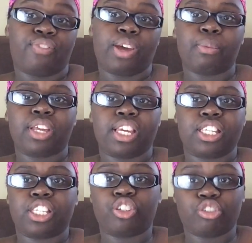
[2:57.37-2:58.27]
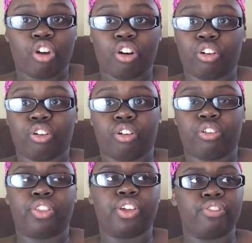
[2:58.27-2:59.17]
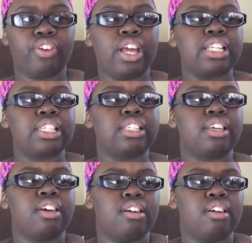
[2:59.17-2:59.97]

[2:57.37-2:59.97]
family is stronger than friends.